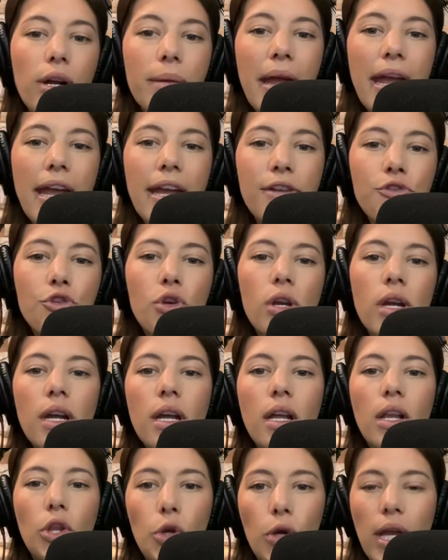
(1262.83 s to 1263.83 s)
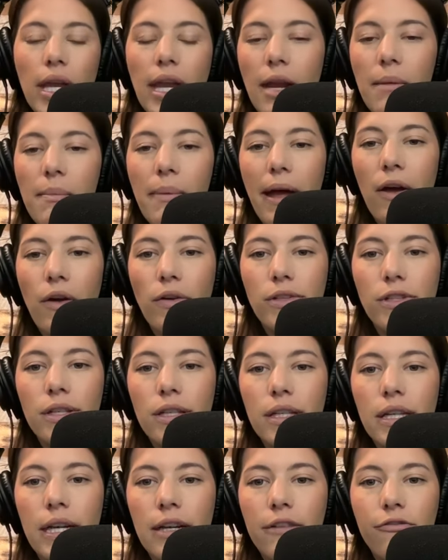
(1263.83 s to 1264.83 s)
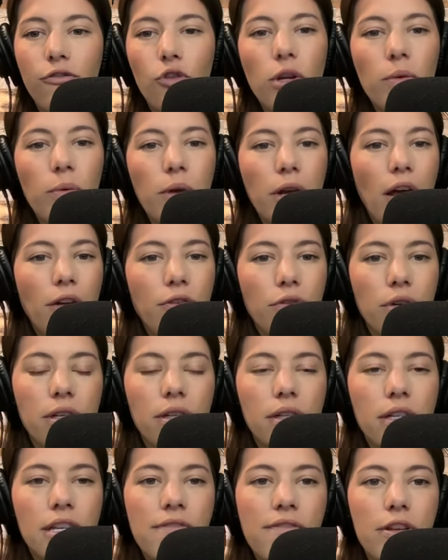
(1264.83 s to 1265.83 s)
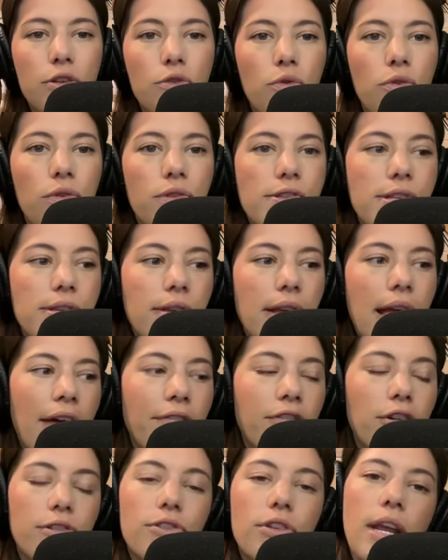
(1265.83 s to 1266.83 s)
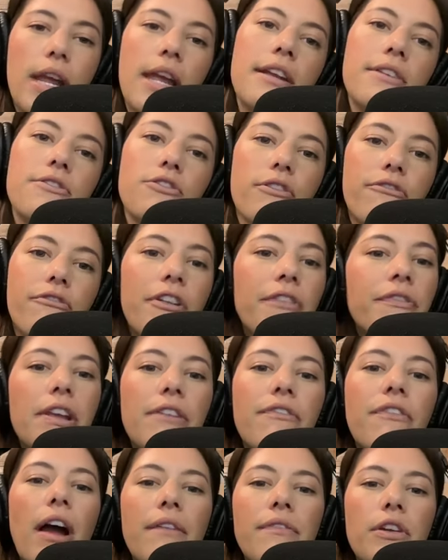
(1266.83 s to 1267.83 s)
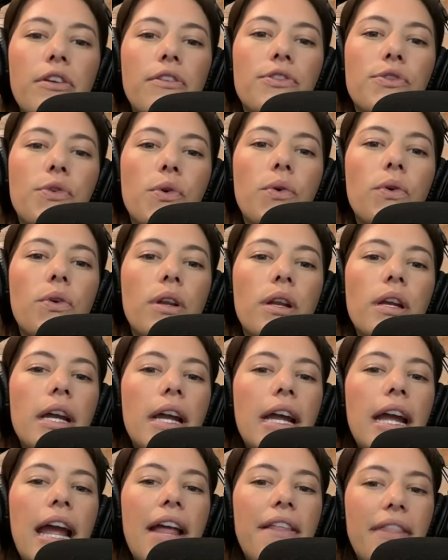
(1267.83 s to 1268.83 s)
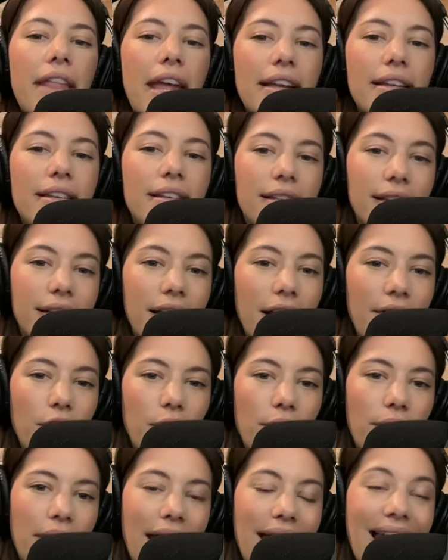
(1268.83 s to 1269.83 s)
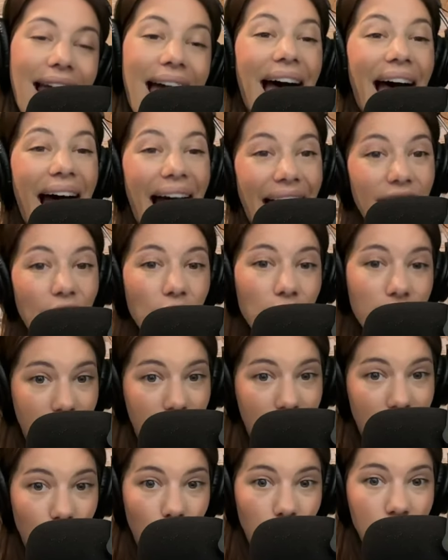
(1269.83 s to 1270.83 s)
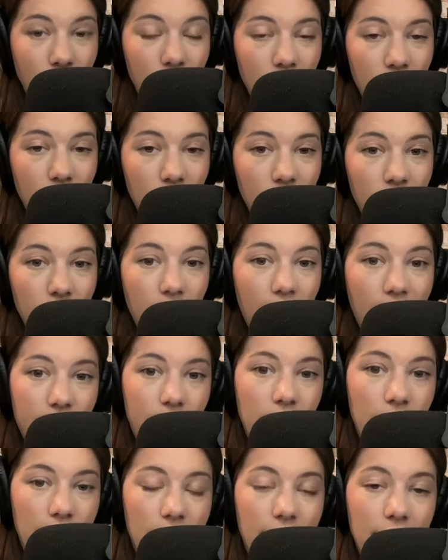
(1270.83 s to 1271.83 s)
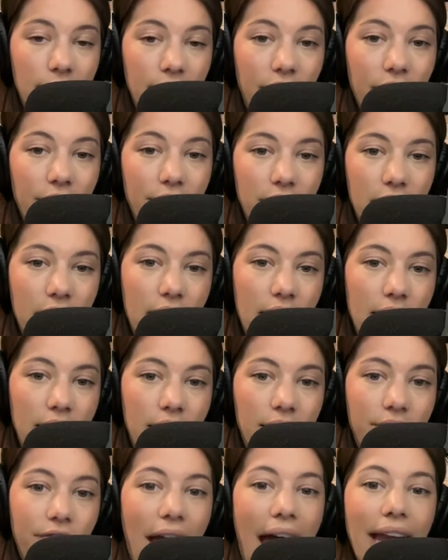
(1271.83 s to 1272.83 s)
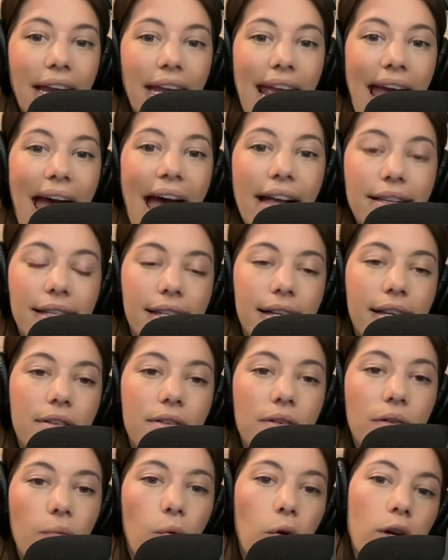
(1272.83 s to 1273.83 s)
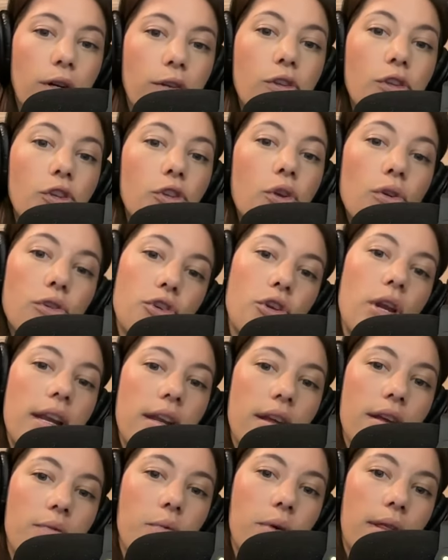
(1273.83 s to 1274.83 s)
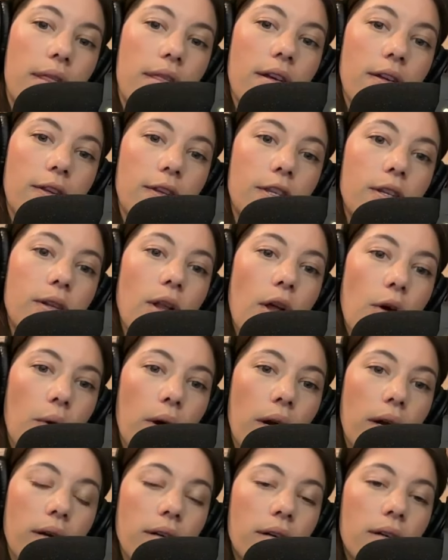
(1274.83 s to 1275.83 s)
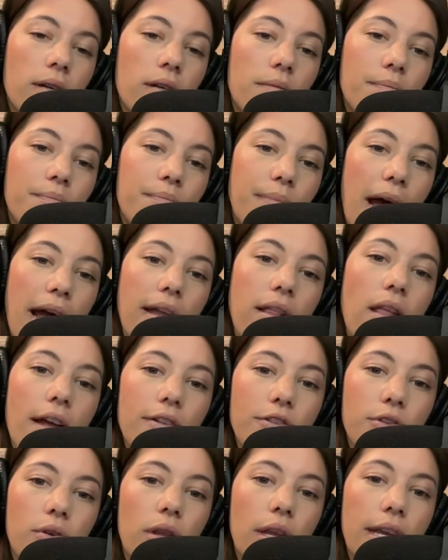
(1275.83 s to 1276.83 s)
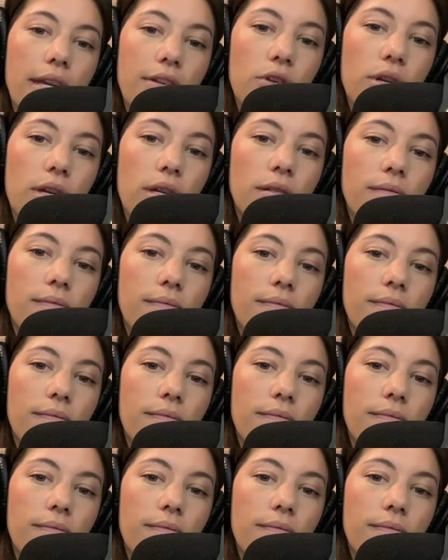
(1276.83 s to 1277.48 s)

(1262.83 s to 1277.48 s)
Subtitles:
grim age, looking at about 4,100 individuals, average age of 55 years old. And they discovered that higher levels of this C15, this fatty acid, were associated with slower biological aging,